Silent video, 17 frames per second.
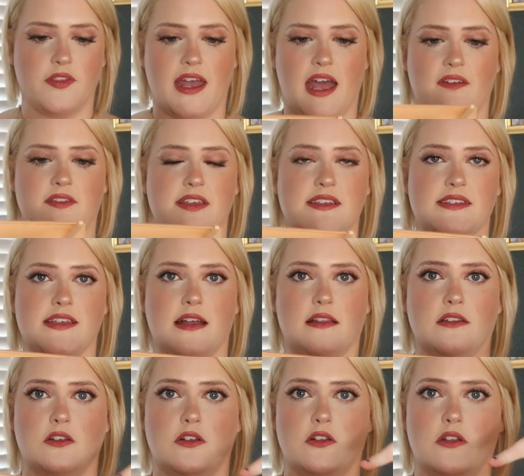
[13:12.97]
They have these
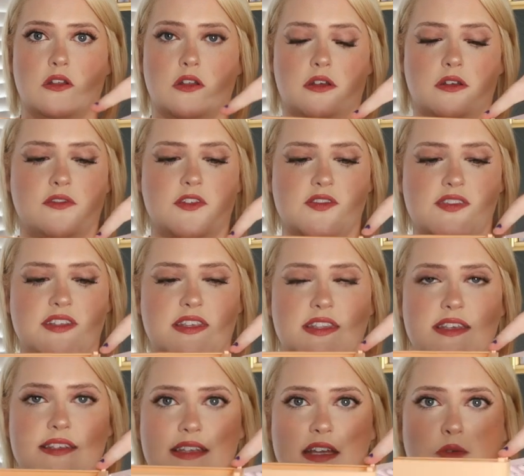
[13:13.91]
like little, you see
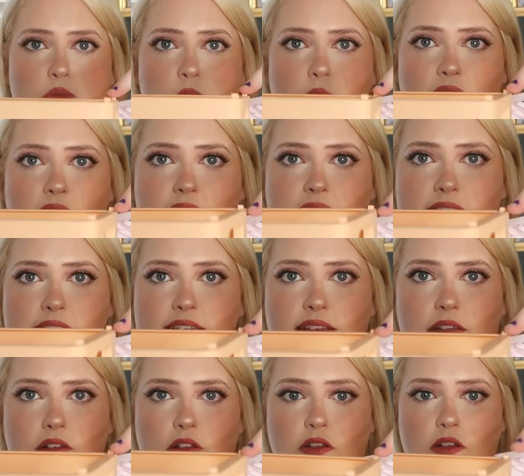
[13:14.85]
these like raised
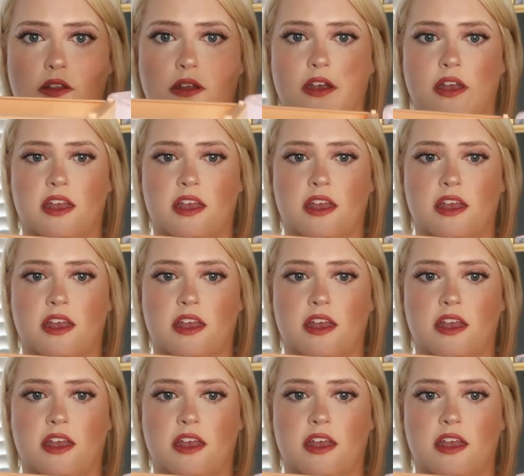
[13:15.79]
little